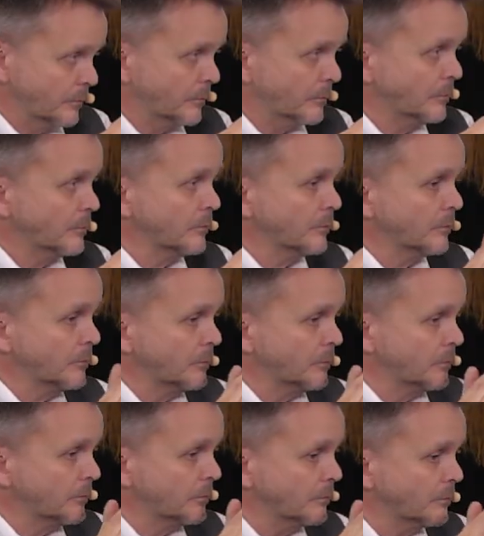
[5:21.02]

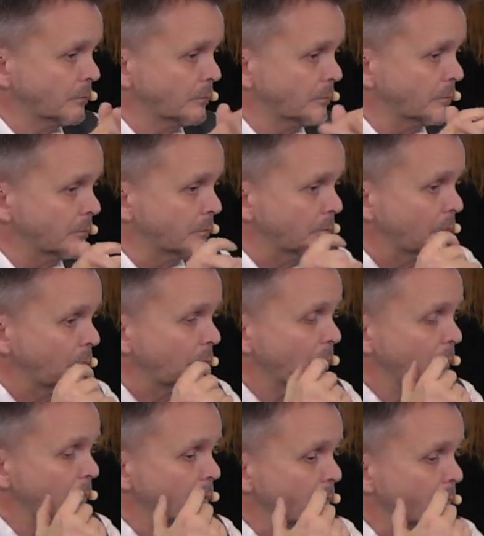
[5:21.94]

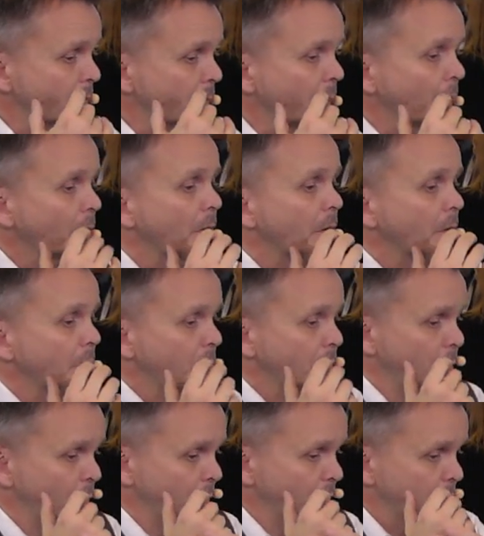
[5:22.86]

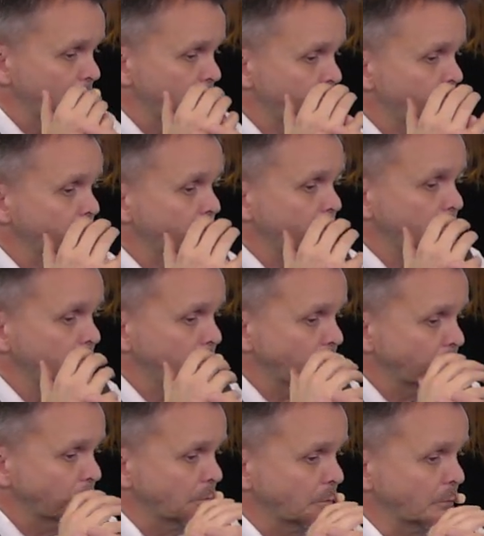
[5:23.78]

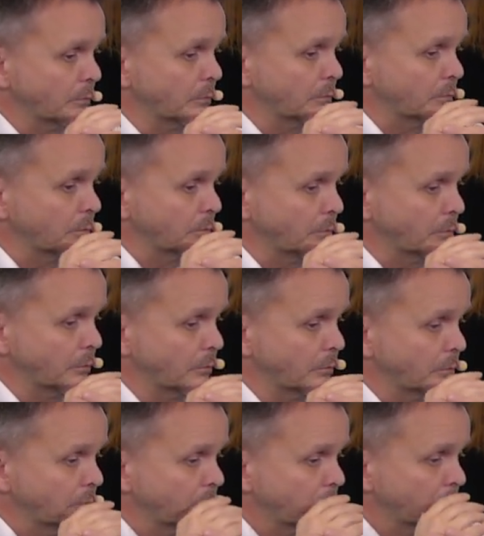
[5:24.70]

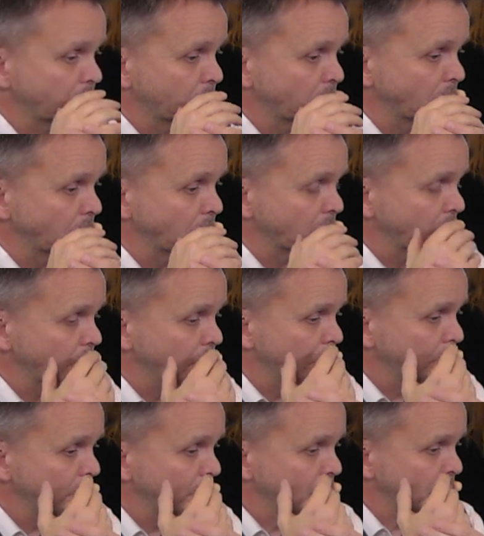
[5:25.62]

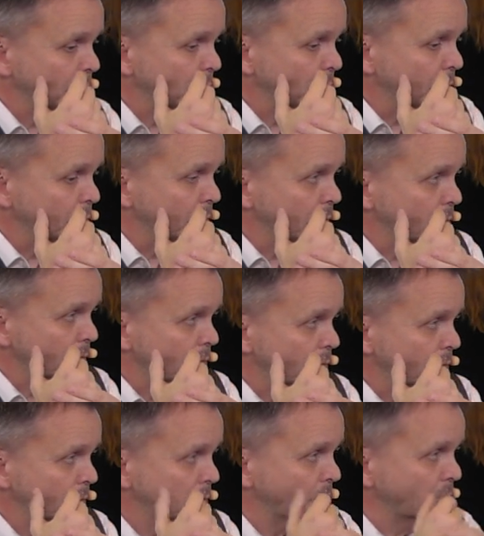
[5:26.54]

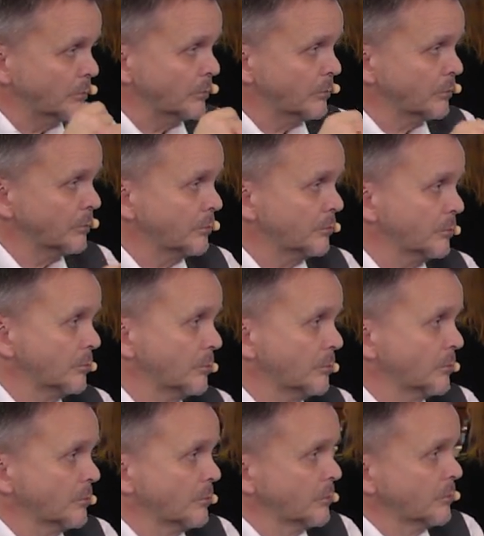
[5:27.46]

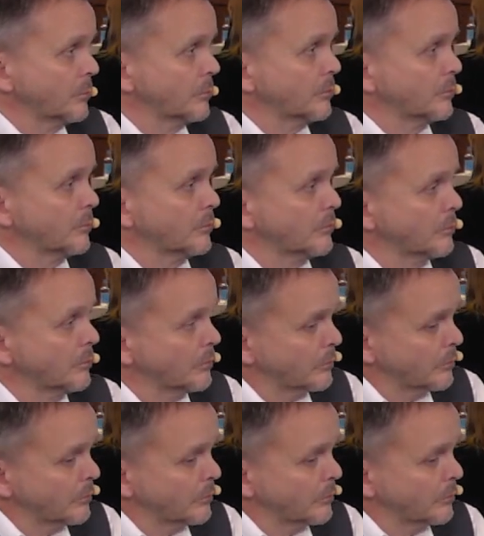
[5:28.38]
[no speech]